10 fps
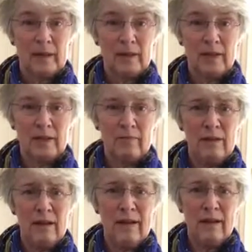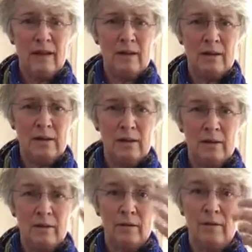That's really hard to
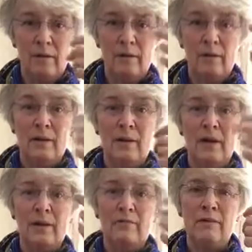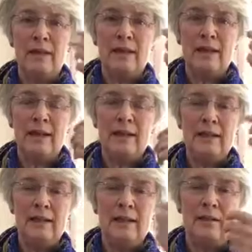do. That's really
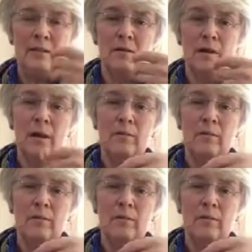easy to do.